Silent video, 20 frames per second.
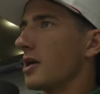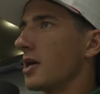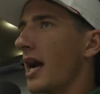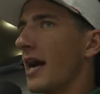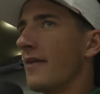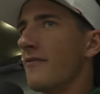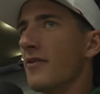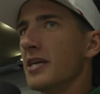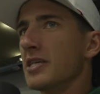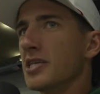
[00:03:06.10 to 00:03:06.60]

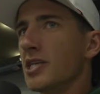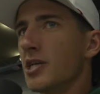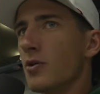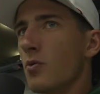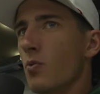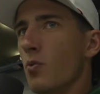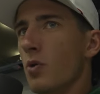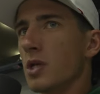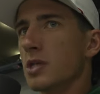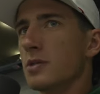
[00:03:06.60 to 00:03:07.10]
I raced
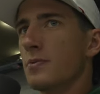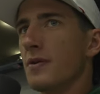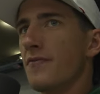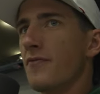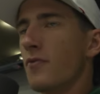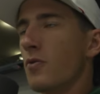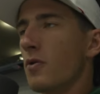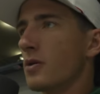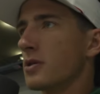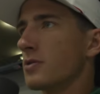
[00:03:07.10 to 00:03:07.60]
here once
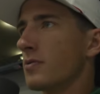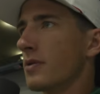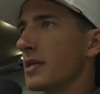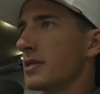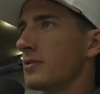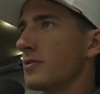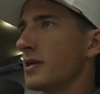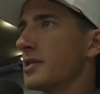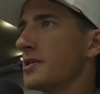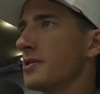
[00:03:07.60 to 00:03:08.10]
before in
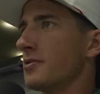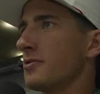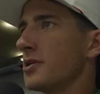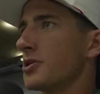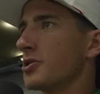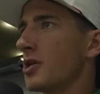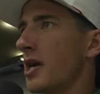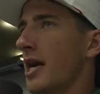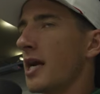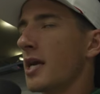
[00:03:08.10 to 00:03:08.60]
2022. The
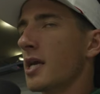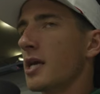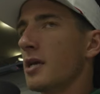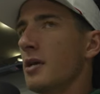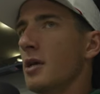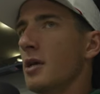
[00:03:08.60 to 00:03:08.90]
track,